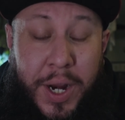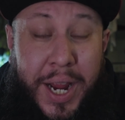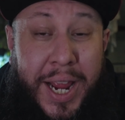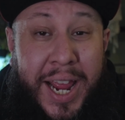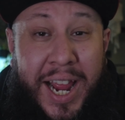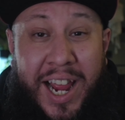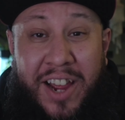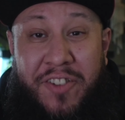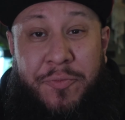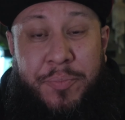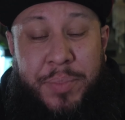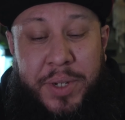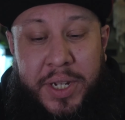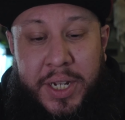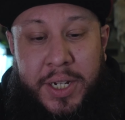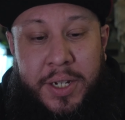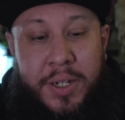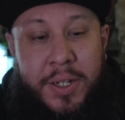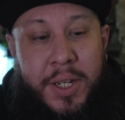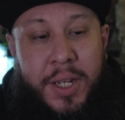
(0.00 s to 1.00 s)
I have
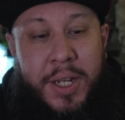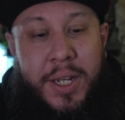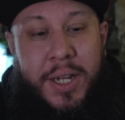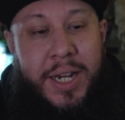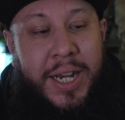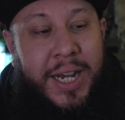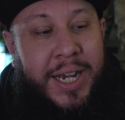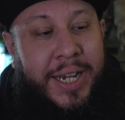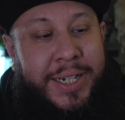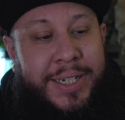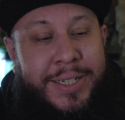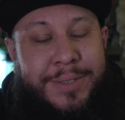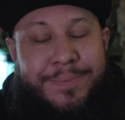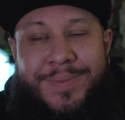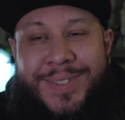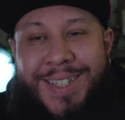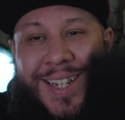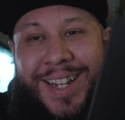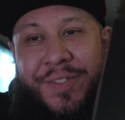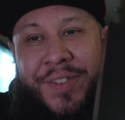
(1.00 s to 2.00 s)
been. I
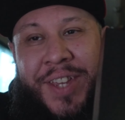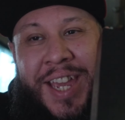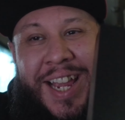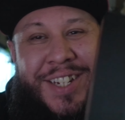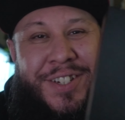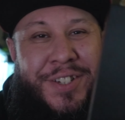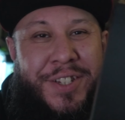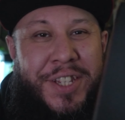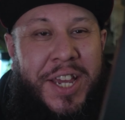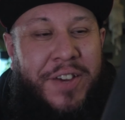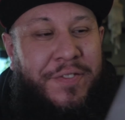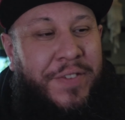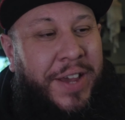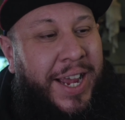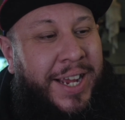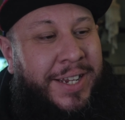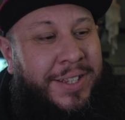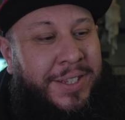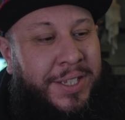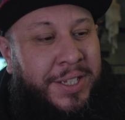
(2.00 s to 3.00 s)
occasionally have
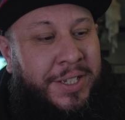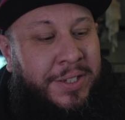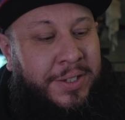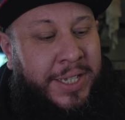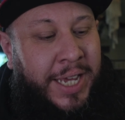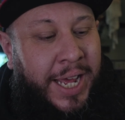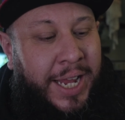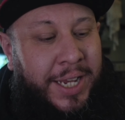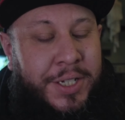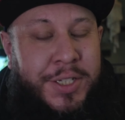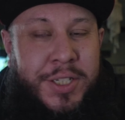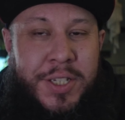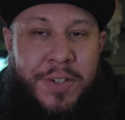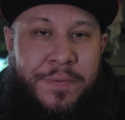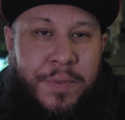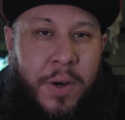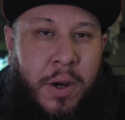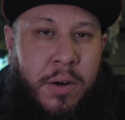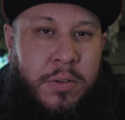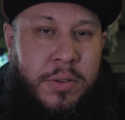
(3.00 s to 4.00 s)
had the Galaxy
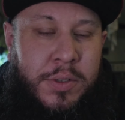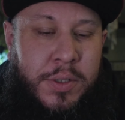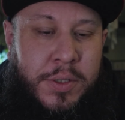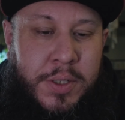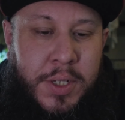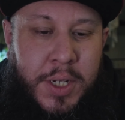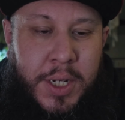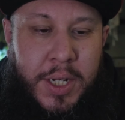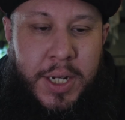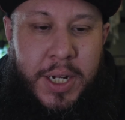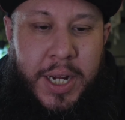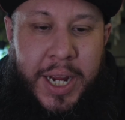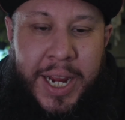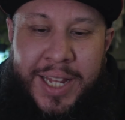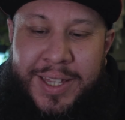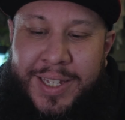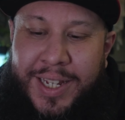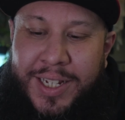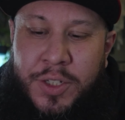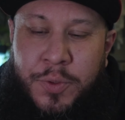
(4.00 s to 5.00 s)
phones. I
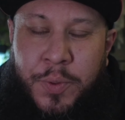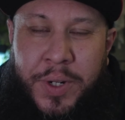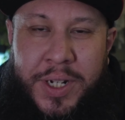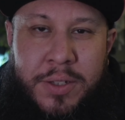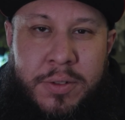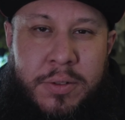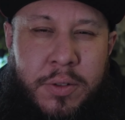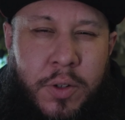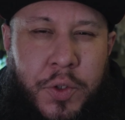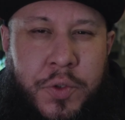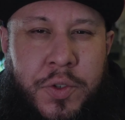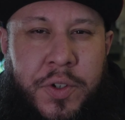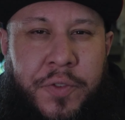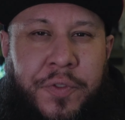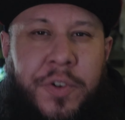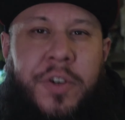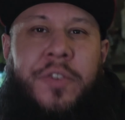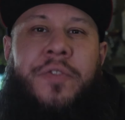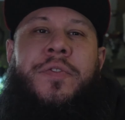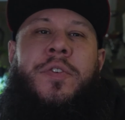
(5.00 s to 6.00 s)
had the S22 Ultra
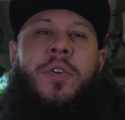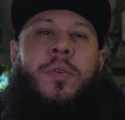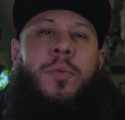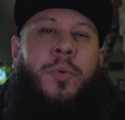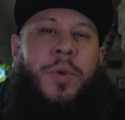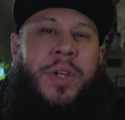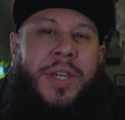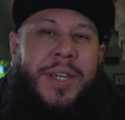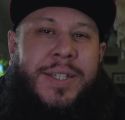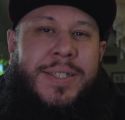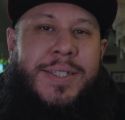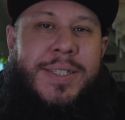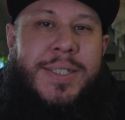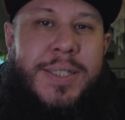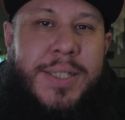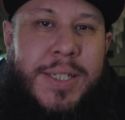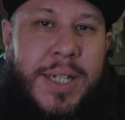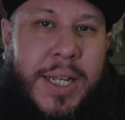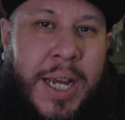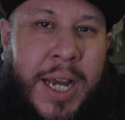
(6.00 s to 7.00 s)
for a few
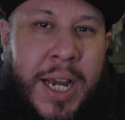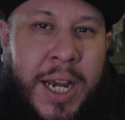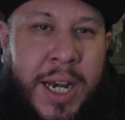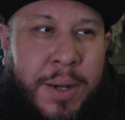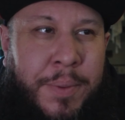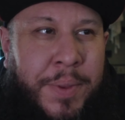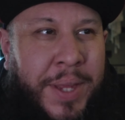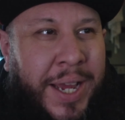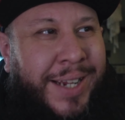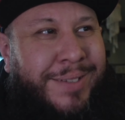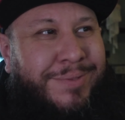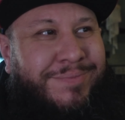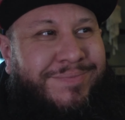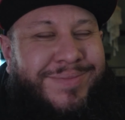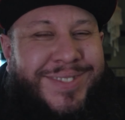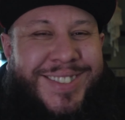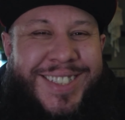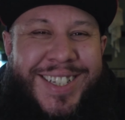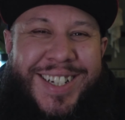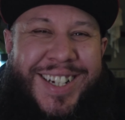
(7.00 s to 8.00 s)
weeks. I
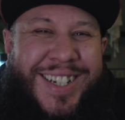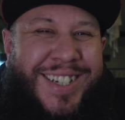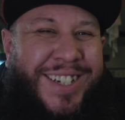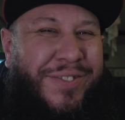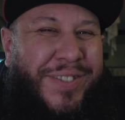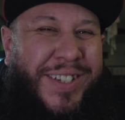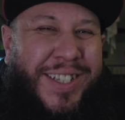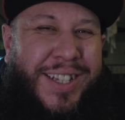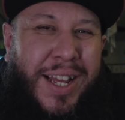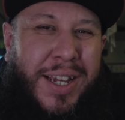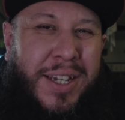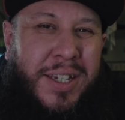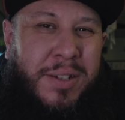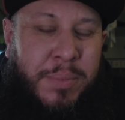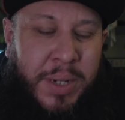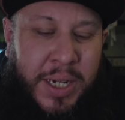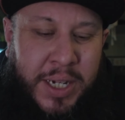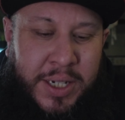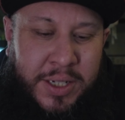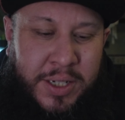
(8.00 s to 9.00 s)
didn't really like it,
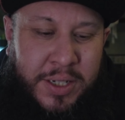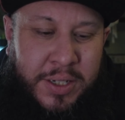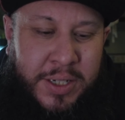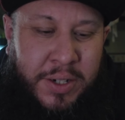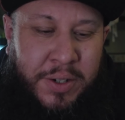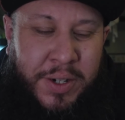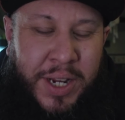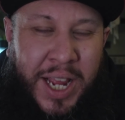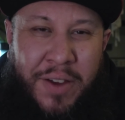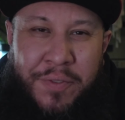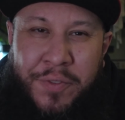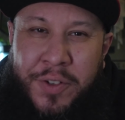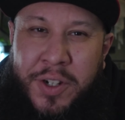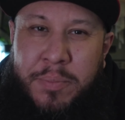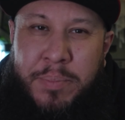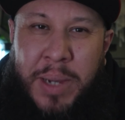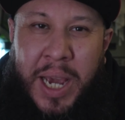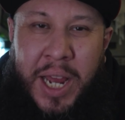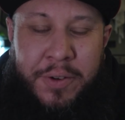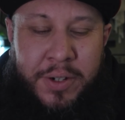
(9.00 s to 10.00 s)
man. It didn't have
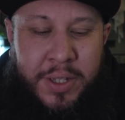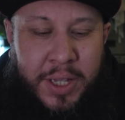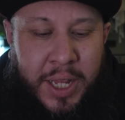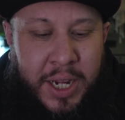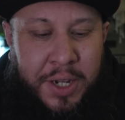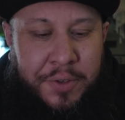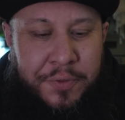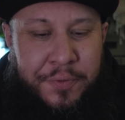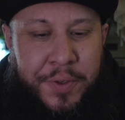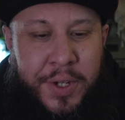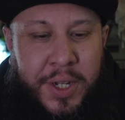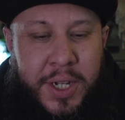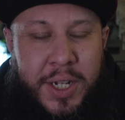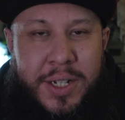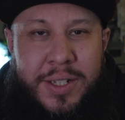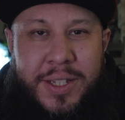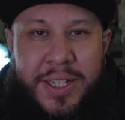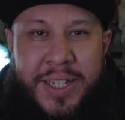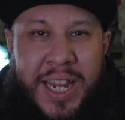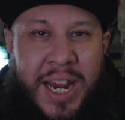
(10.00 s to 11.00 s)
good battery life.
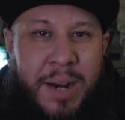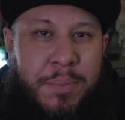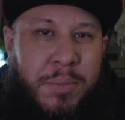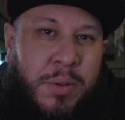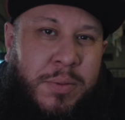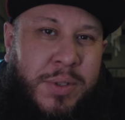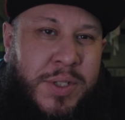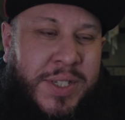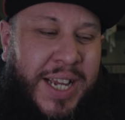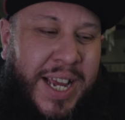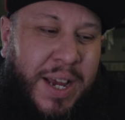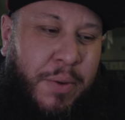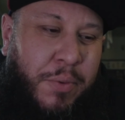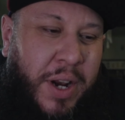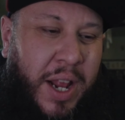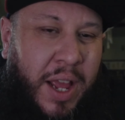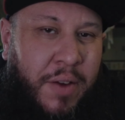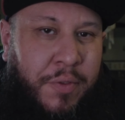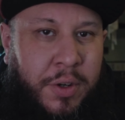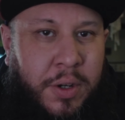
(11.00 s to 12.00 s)
The camera was
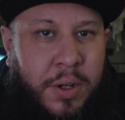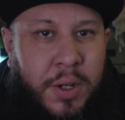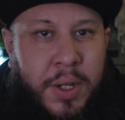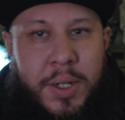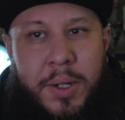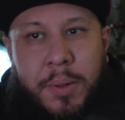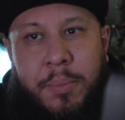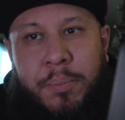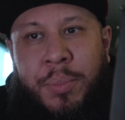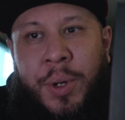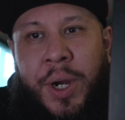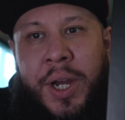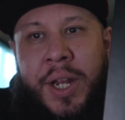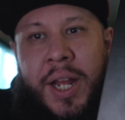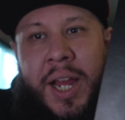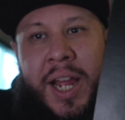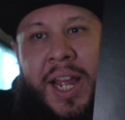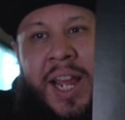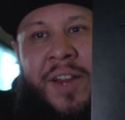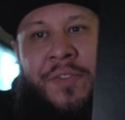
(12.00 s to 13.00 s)
whatever,
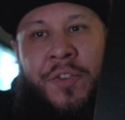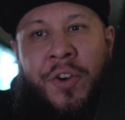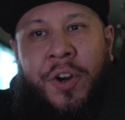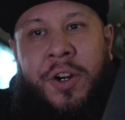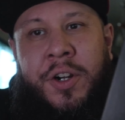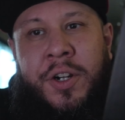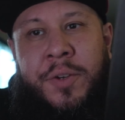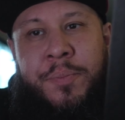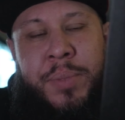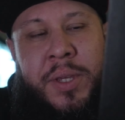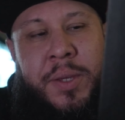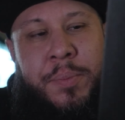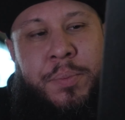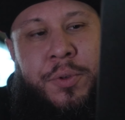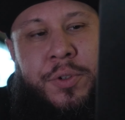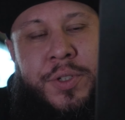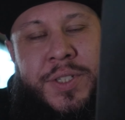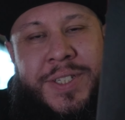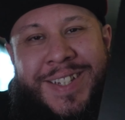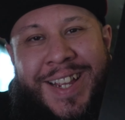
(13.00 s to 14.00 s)
but I have heard
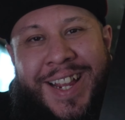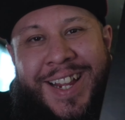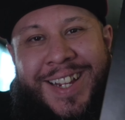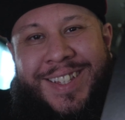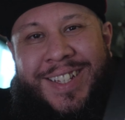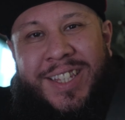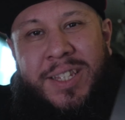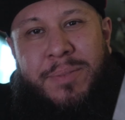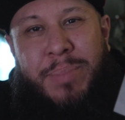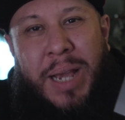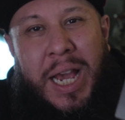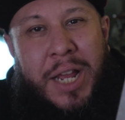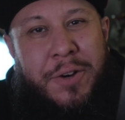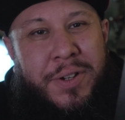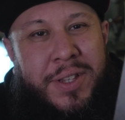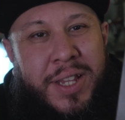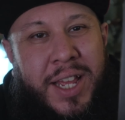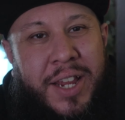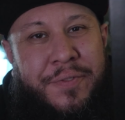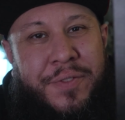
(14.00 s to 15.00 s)
people saying that the
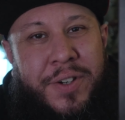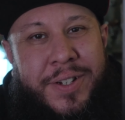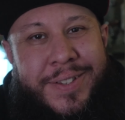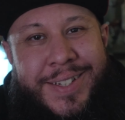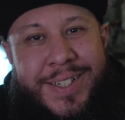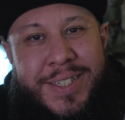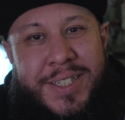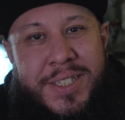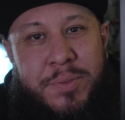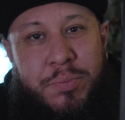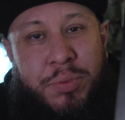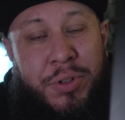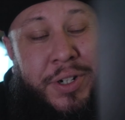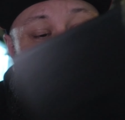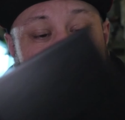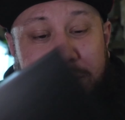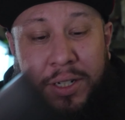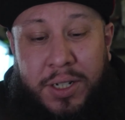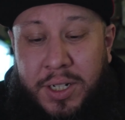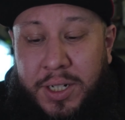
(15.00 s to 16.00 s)
battery life on this is pretty
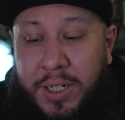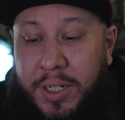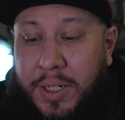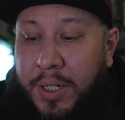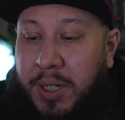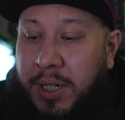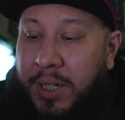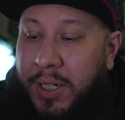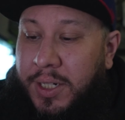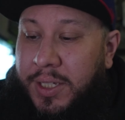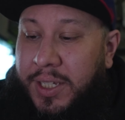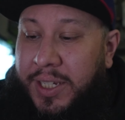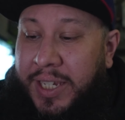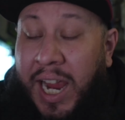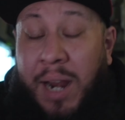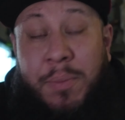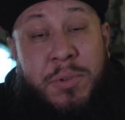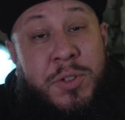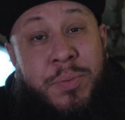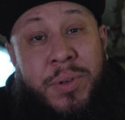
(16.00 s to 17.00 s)
good. The
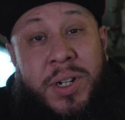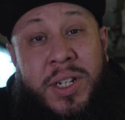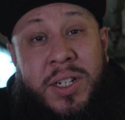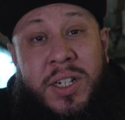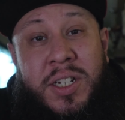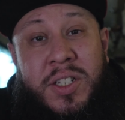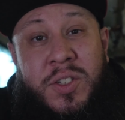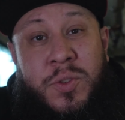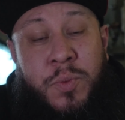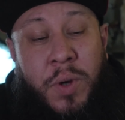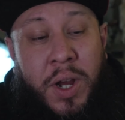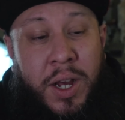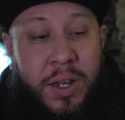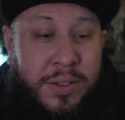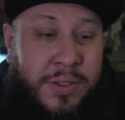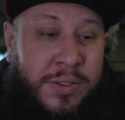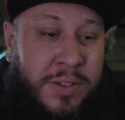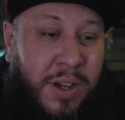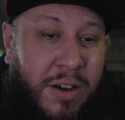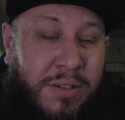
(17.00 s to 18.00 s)
camera's pretty good as well,
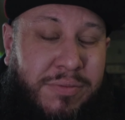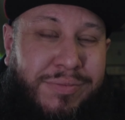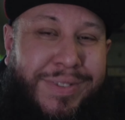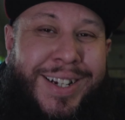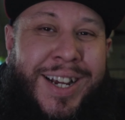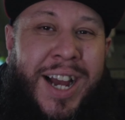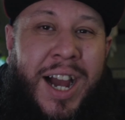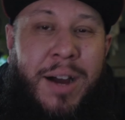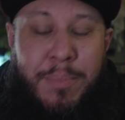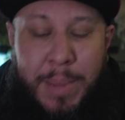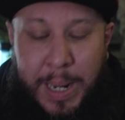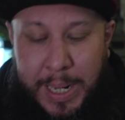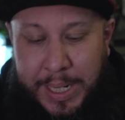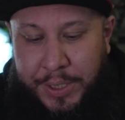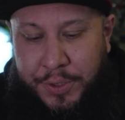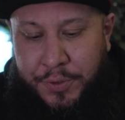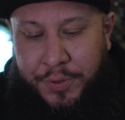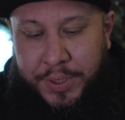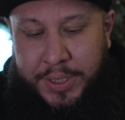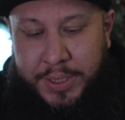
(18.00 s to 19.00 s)
so it caught my
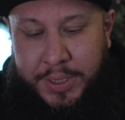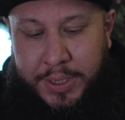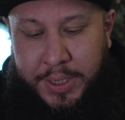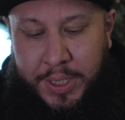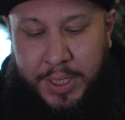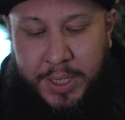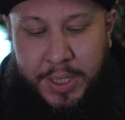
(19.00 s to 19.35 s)
interest.